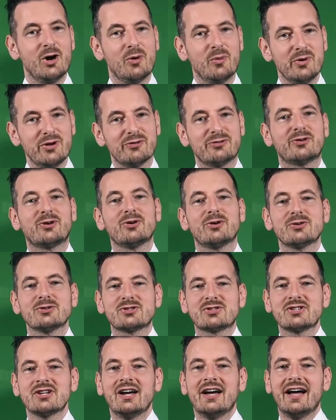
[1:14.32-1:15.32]
We of
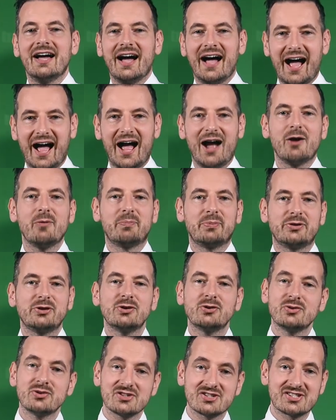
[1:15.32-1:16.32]
course help
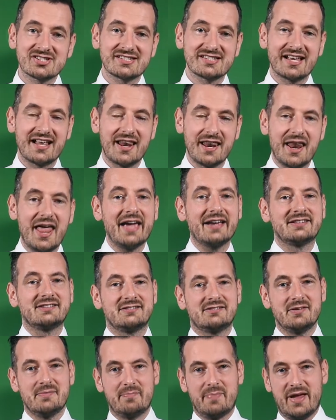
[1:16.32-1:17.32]
you
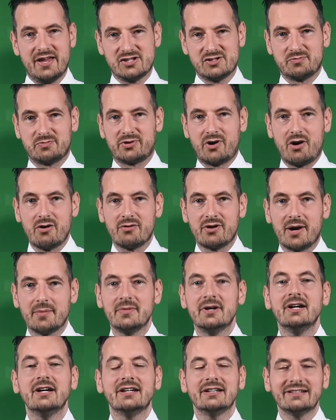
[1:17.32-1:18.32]
select the best
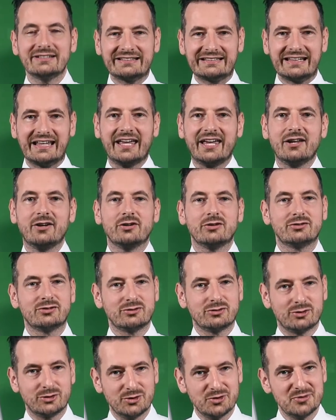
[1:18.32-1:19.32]
program tailored
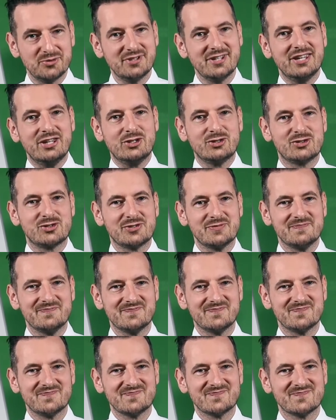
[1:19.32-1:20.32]
to your needs.
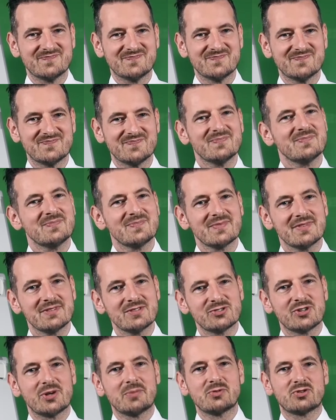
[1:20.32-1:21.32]

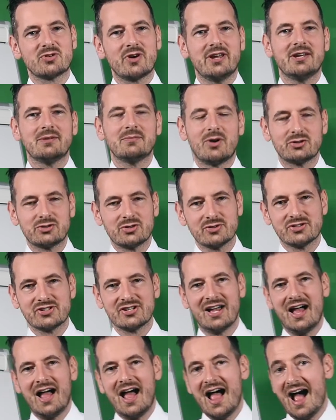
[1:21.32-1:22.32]
Some training
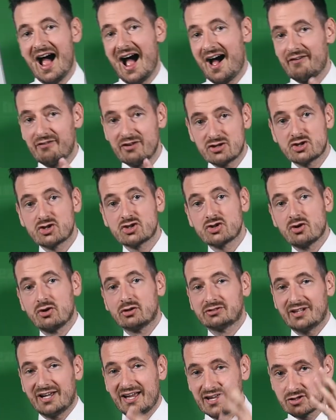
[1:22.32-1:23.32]
modules are as
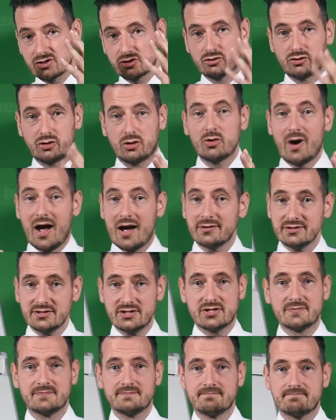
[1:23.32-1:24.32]
short as 2
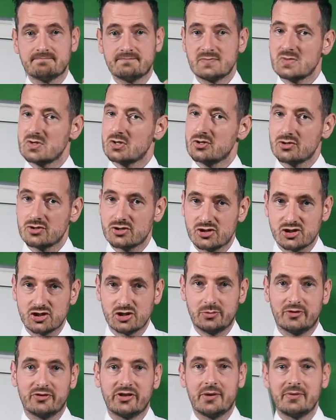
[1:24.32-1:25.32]
hours.
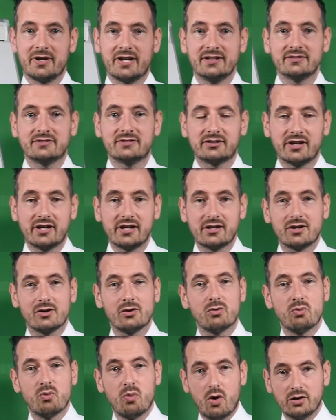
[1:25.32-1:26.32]
Some of them can take
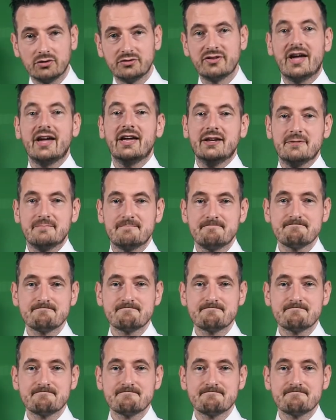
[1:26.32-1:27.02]
1 day.